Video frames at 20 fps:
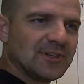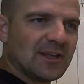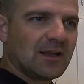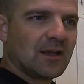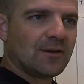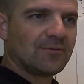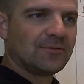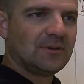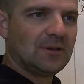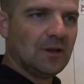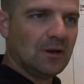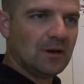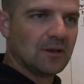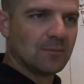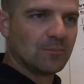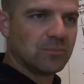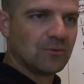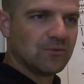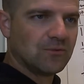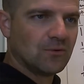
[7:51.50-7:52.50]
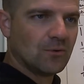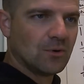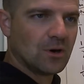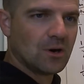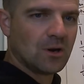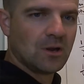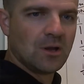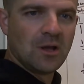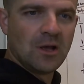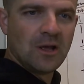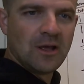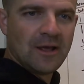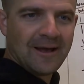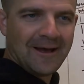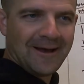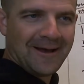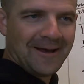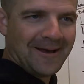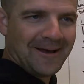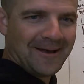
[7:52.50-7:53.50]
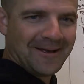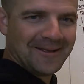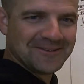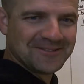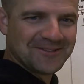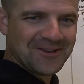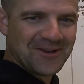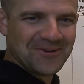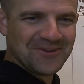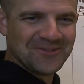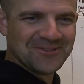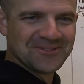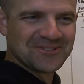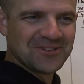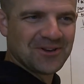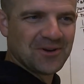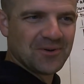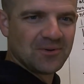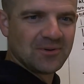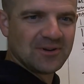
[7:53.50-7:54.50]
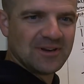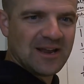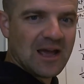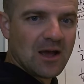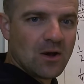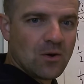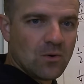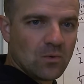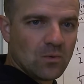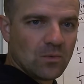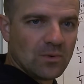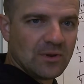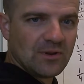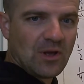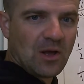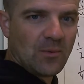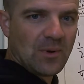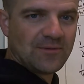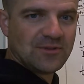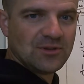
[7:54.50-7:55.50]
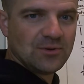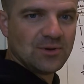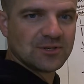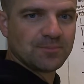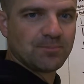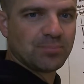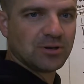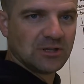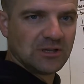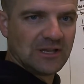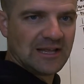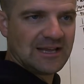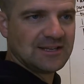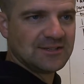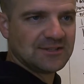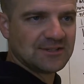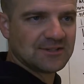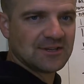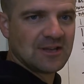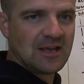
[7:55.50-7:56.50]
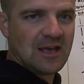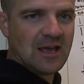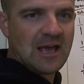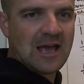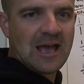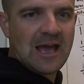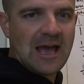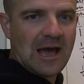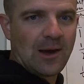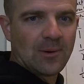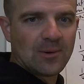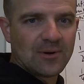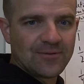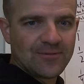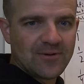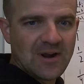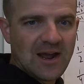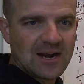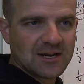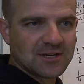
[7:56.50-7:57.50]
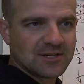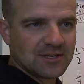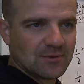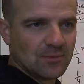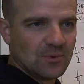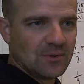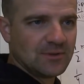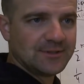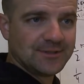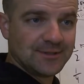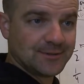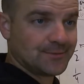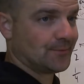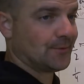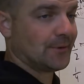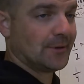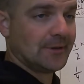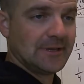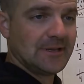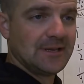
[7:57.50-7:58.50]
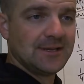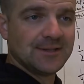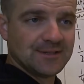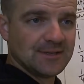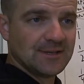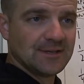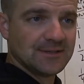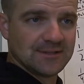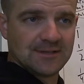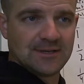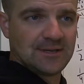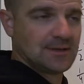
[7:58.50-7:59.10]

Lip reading: I've done it before. So now all we have to do is place our fraction. Well, this is really easy, isn't it?